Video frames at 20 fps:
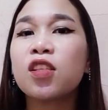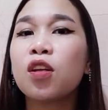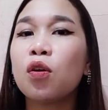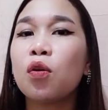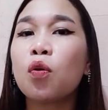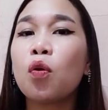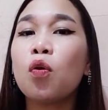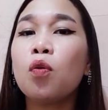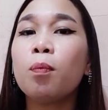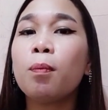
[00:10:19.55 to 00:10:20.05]

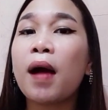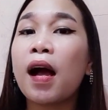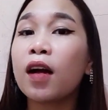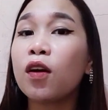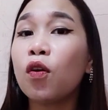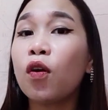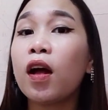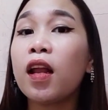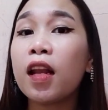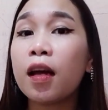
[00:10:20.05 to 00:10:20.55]
So, kung
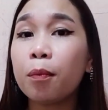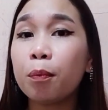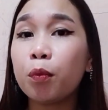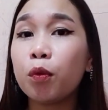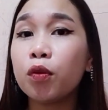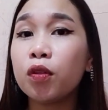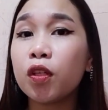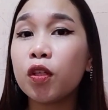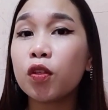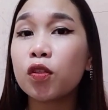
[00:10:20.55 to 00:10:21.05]
bago ka lang
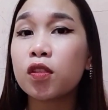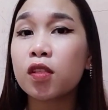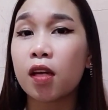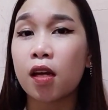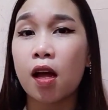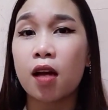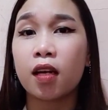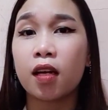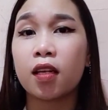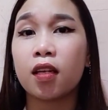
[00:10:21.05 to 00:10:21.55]
po dito
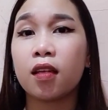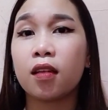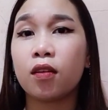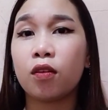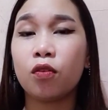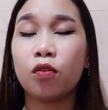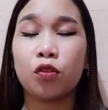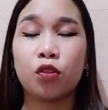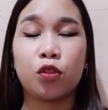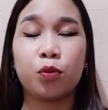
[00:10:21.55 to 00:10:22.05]
sa
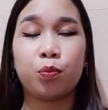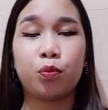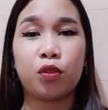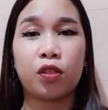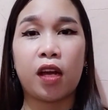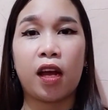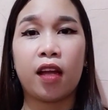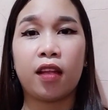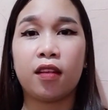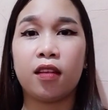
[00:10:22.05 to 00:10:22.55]
aking YouTube
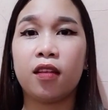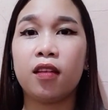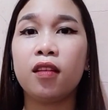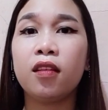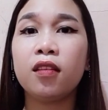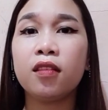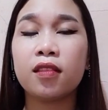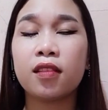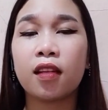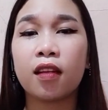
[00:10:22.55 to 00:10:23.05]

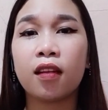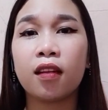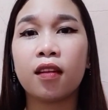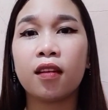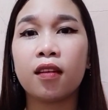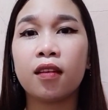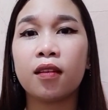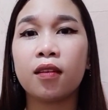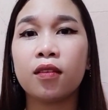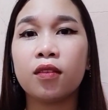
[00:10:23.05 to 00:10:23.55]
channel, so,
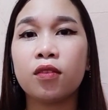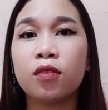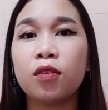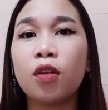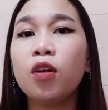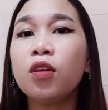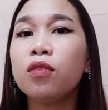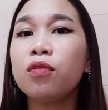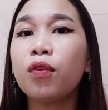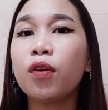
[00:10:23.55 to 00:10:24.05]

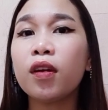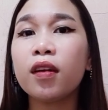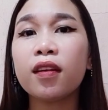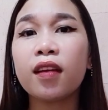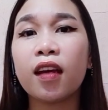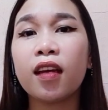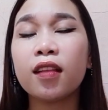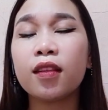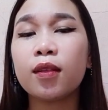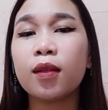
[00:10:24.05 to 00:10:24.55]
don't
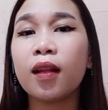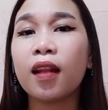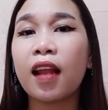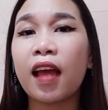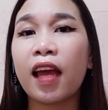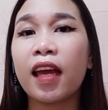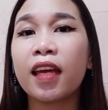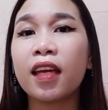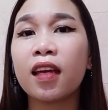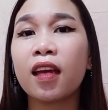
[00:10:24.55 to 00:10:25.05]
forget to
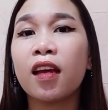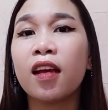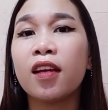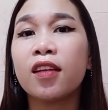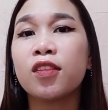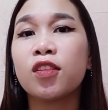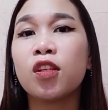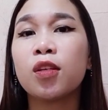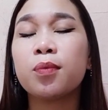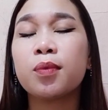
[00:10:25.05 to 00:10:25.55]
like,
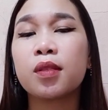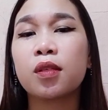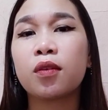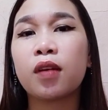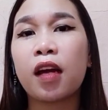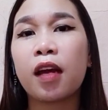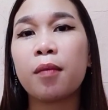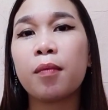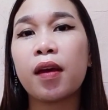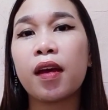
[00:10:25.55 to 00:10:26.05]

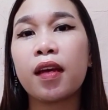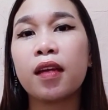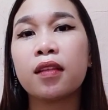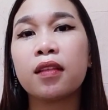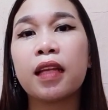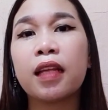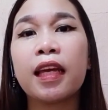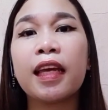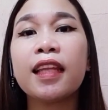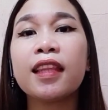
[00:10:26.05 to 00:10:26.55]
subscribe,
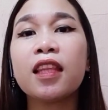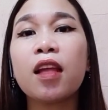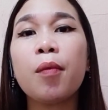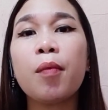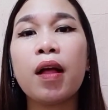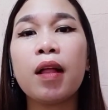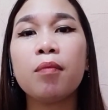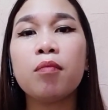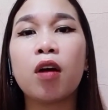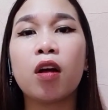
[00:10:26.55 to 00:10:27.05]
and hit the
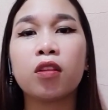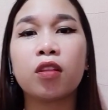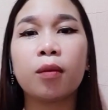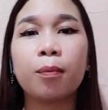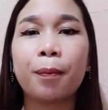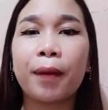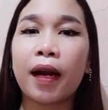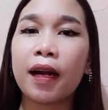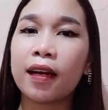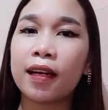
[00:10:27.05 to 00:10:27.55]
bell button
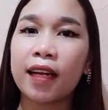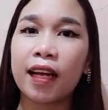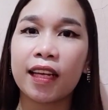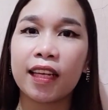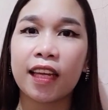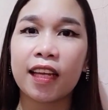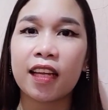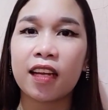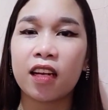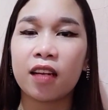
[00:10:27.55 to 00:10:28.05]
para
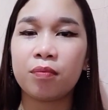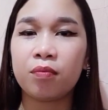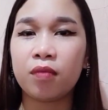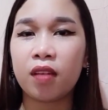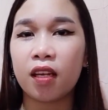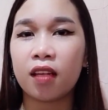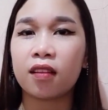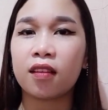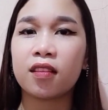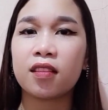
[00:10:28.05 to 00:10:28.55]
lagi kang
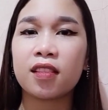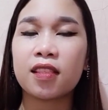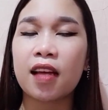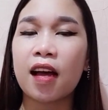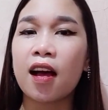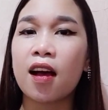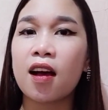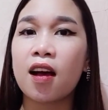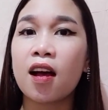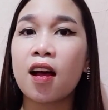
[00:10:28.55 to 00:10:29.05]
updated
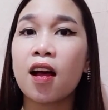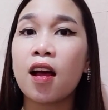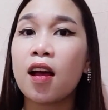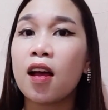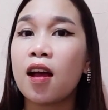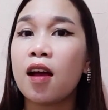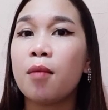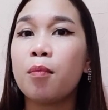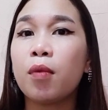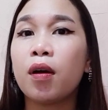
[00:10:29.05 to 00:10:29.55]
sa
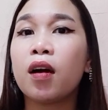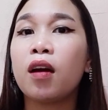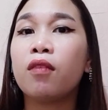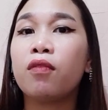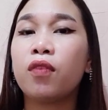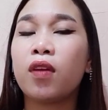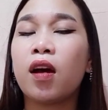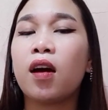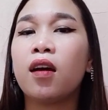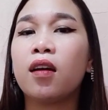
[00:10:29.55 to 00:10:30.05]
mga
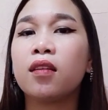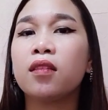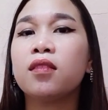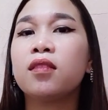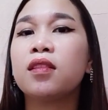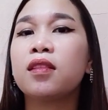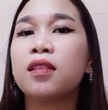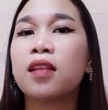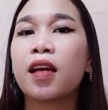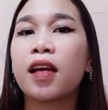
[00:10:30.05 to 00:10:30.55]

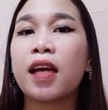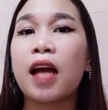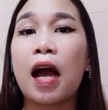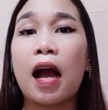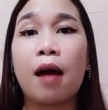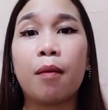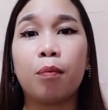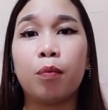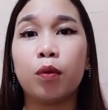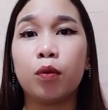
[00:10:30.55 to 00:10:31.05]
vlogs na
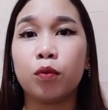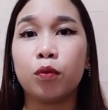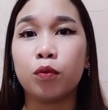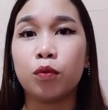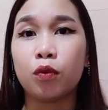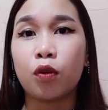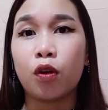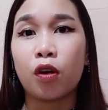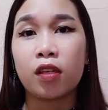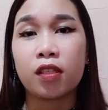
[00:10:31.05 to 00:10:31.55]
i-upload
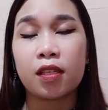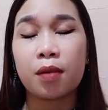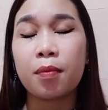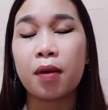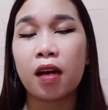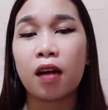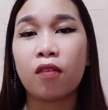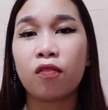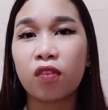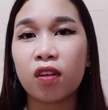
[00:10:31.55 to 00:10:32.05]
ko or sa
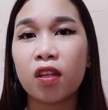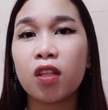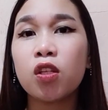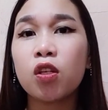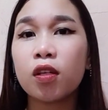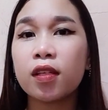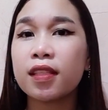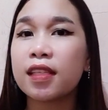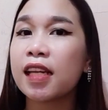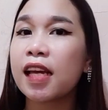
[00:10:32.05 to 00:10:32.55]
mga
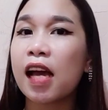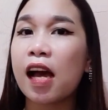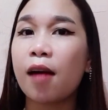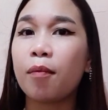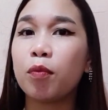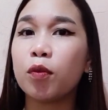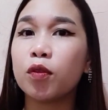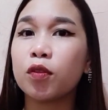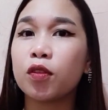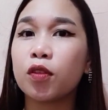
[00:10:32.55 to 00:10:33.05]
videos na
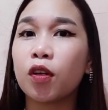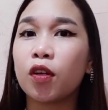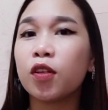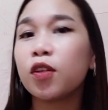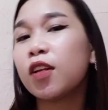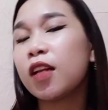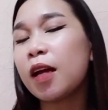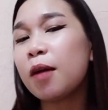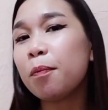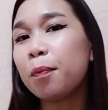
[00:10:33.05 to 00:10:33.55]
i-upload ko.
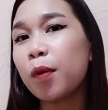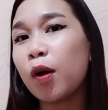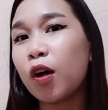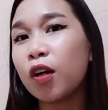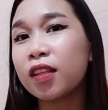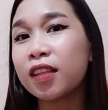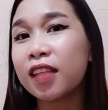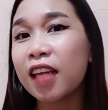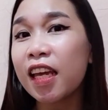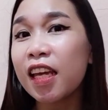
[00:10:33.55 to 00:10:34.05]
Yun lang
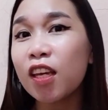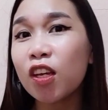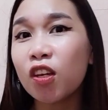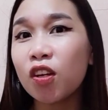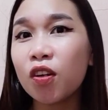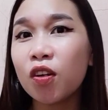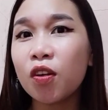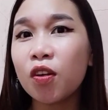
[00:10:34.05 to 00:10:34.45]
po. Thank you.